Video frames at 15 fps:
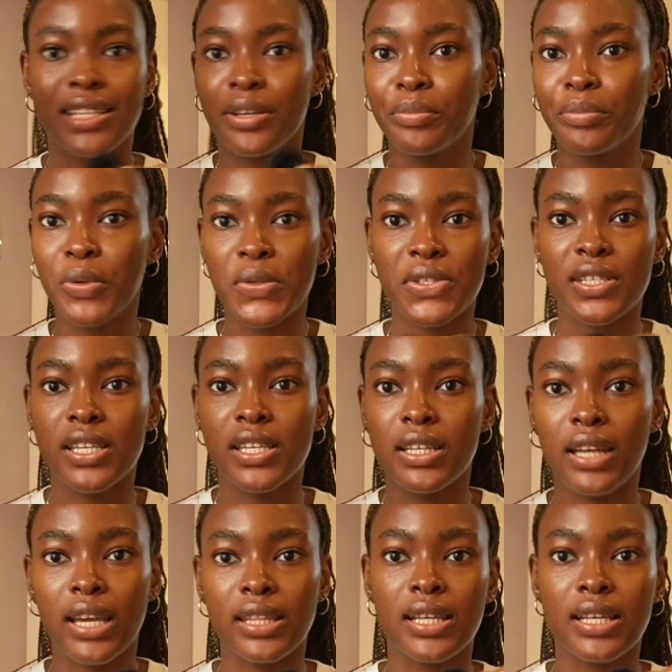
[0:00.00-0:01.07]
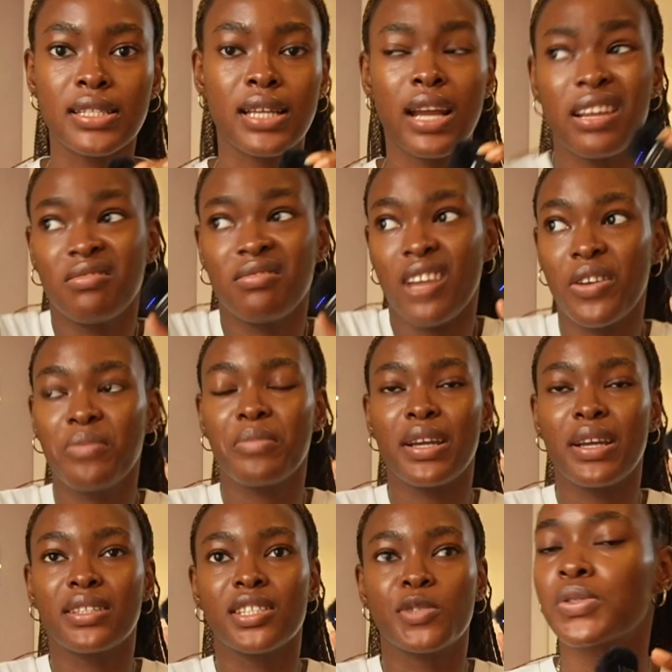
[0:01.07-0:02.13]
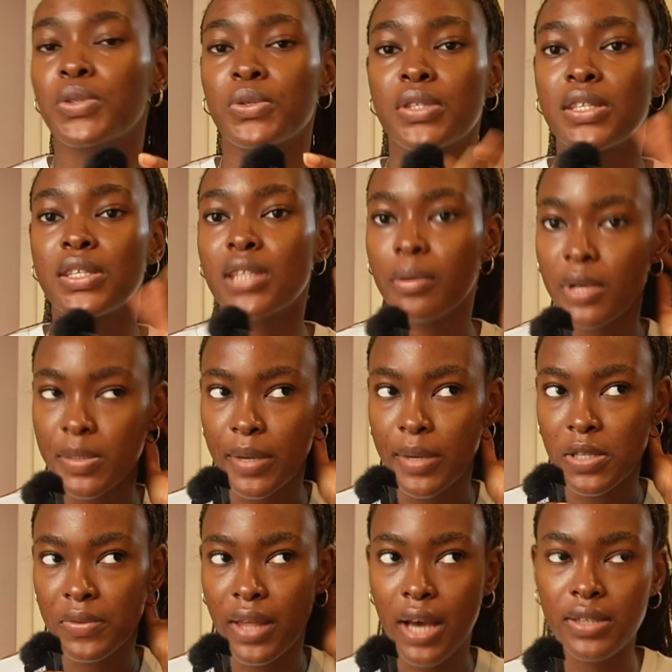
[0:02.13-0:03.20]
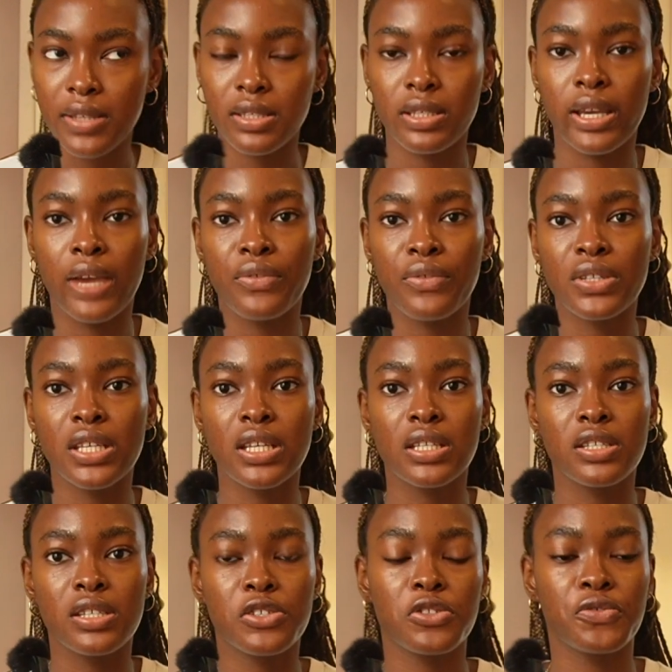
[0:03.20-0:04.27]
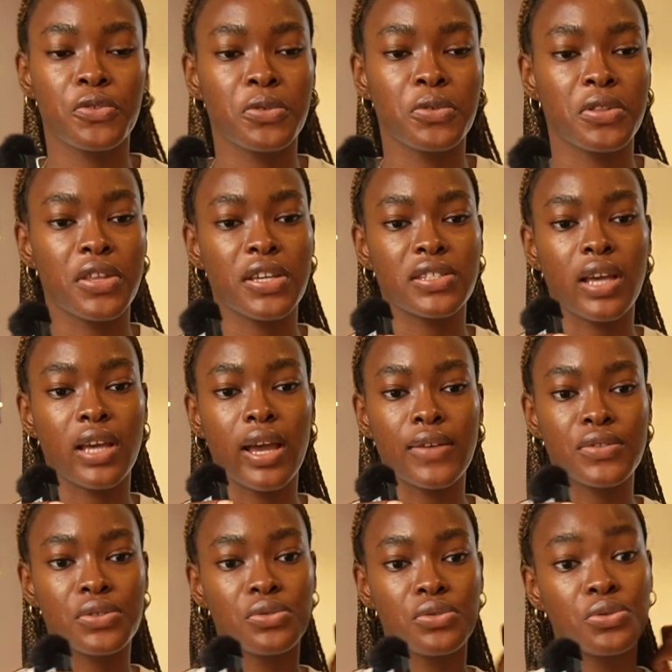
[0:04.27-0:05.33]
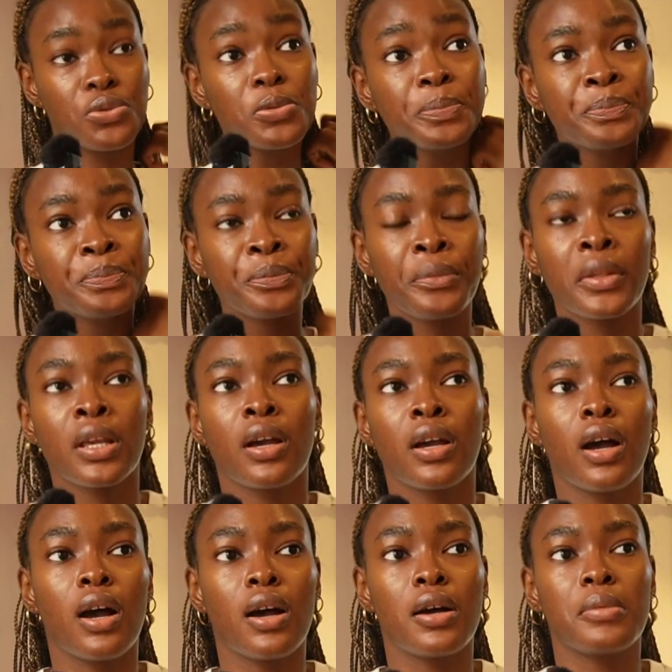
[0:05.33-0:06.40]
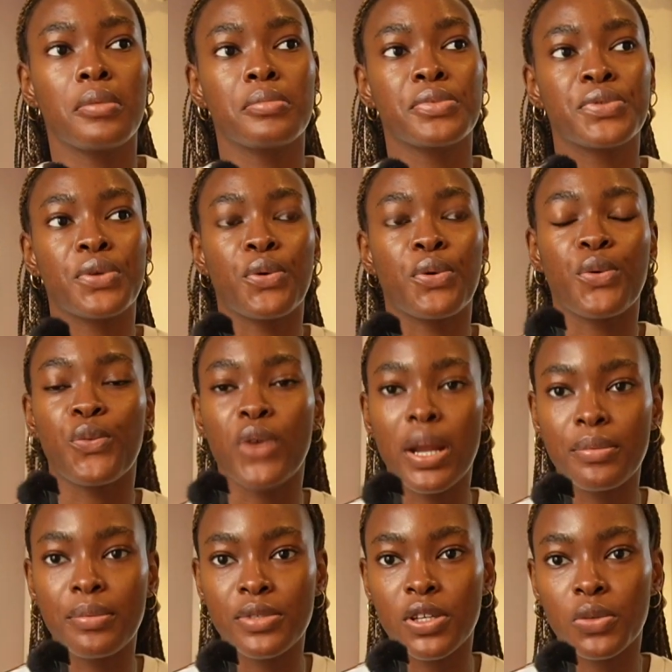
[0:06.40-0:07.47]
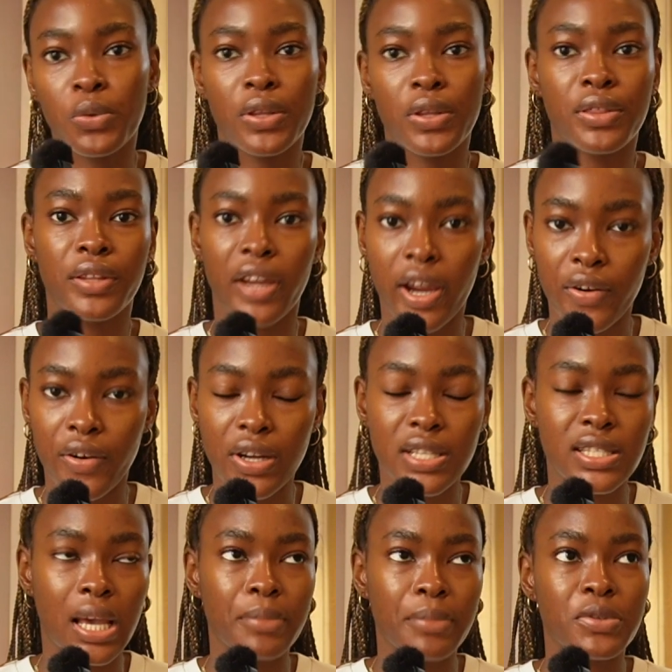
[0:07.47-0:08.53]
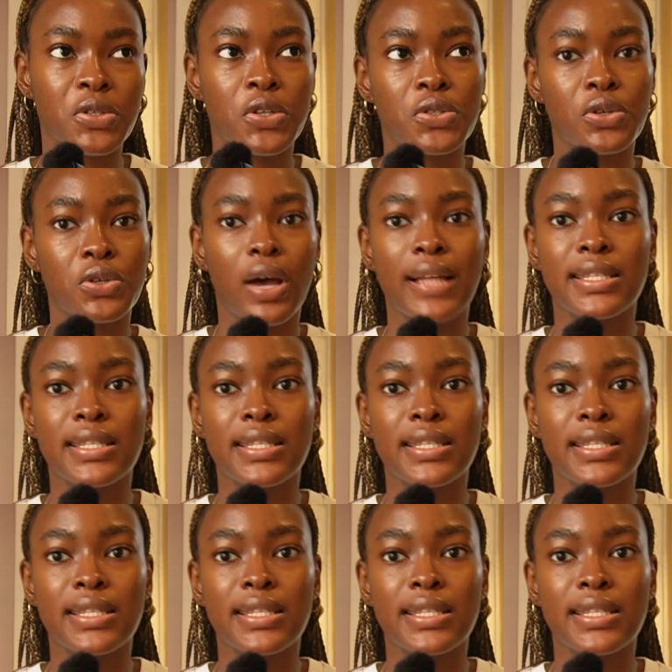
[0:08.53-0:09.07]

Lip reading: posting like that. I don't mind it. So since I'm going to be out of the house today, I've written a list of all the things I have to do. So when I'm done with the errands, I'm just going to